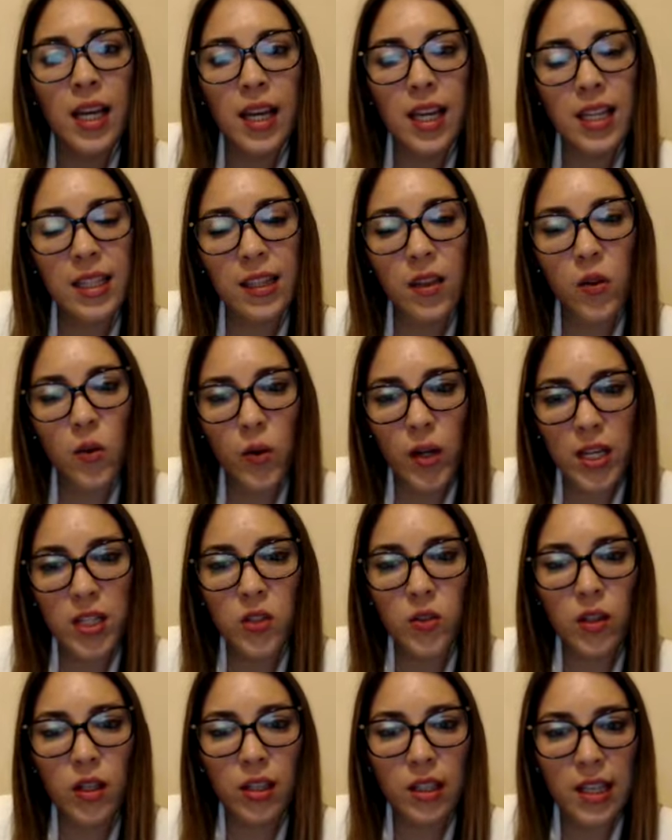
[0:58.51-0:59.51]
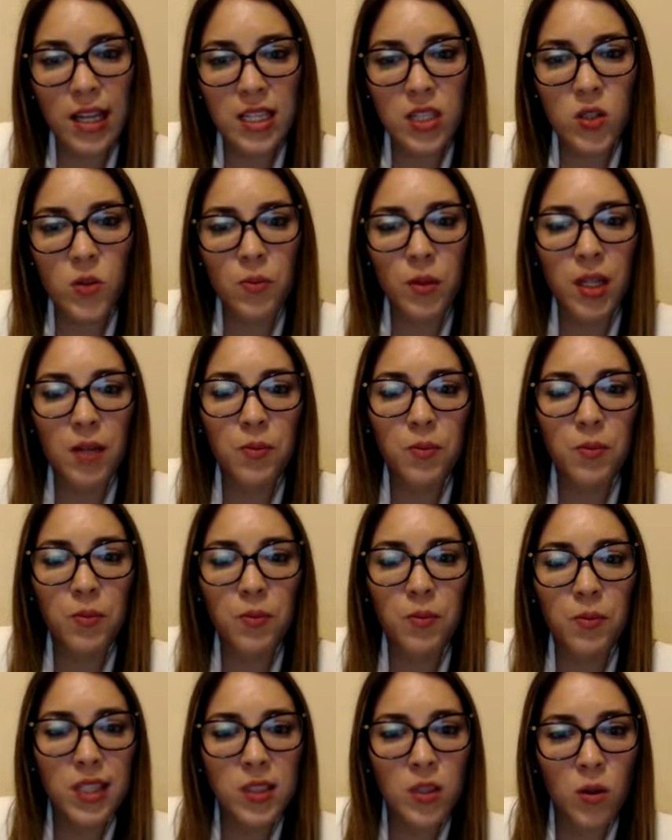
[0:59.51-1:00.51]
in educational classroom in
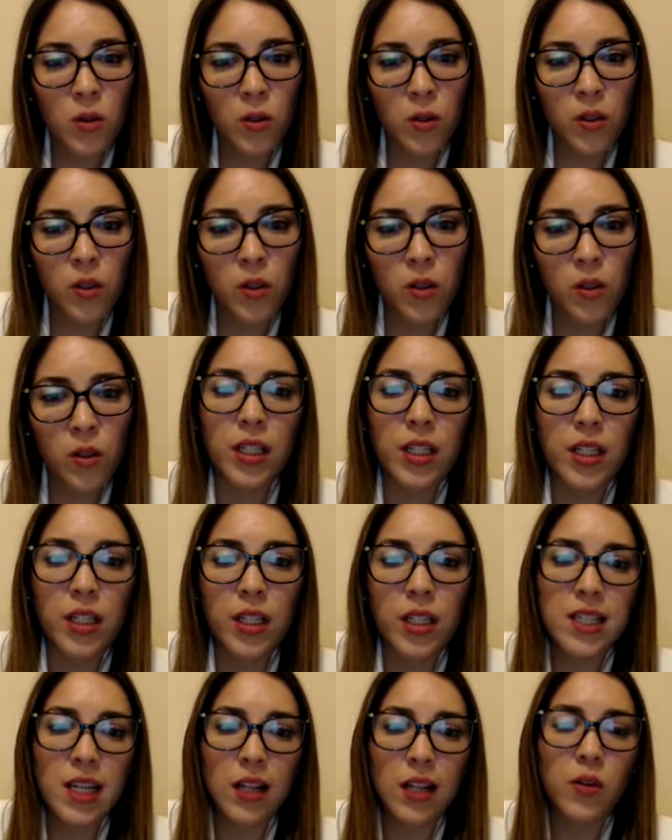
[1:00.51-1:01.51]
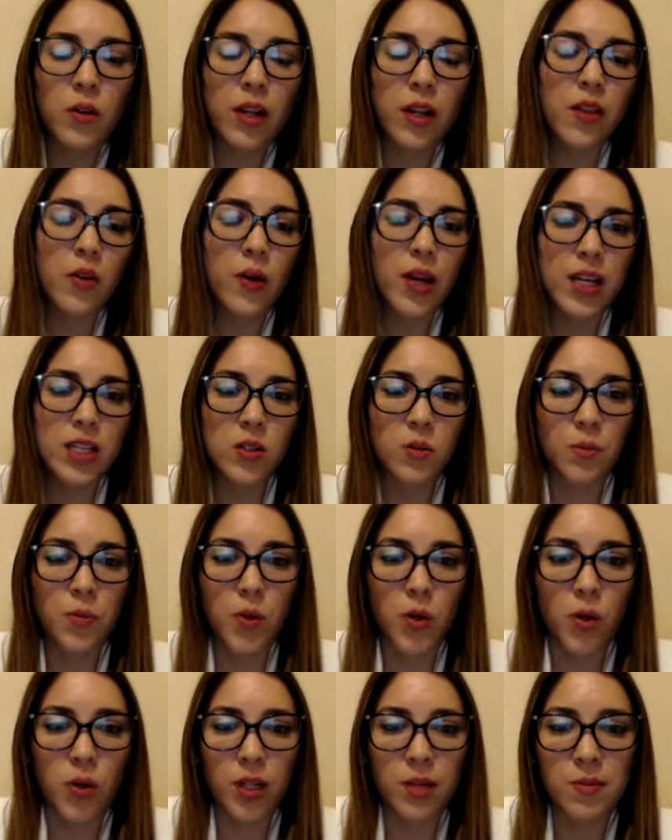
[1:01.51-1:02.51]
public school or early childhood education
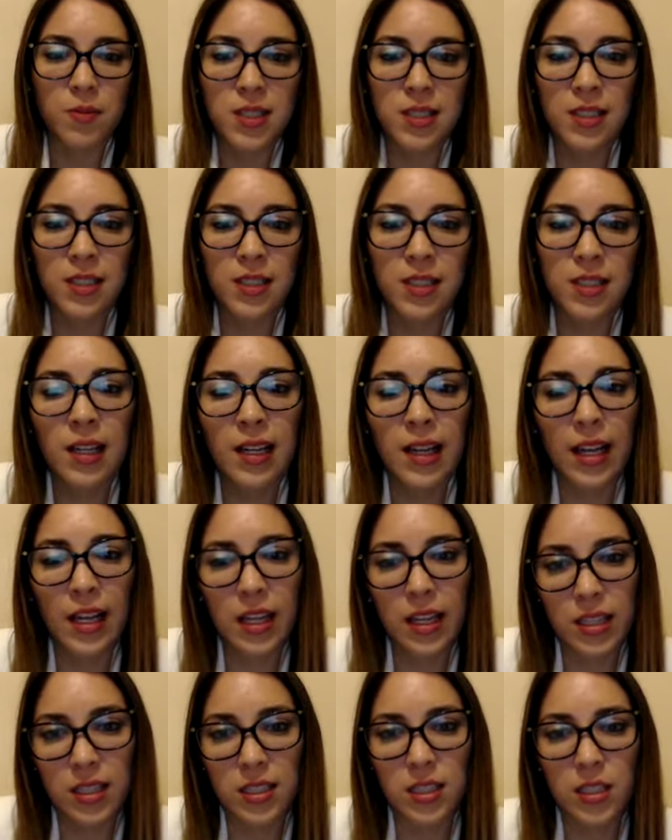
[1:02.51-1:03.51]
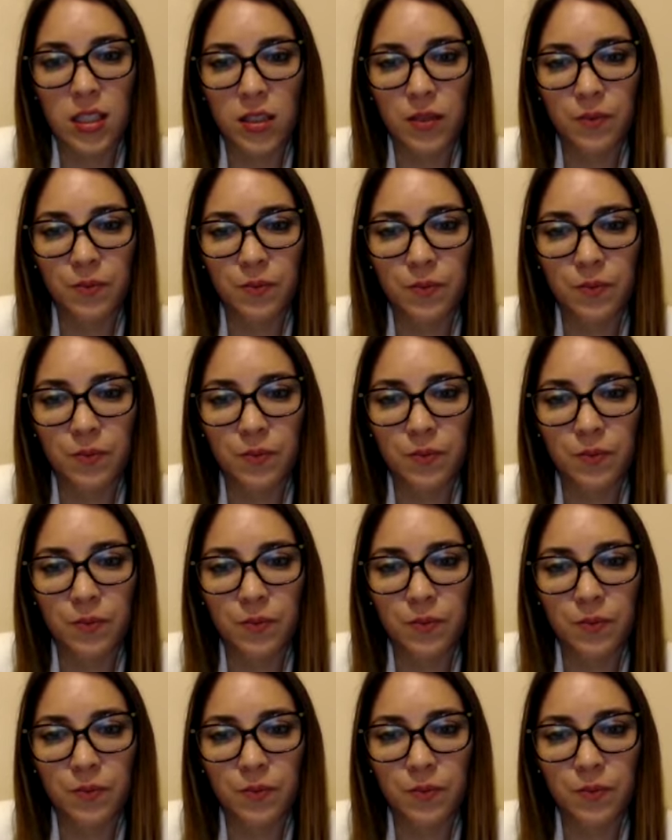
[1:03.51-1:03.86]
programs, like Head Start.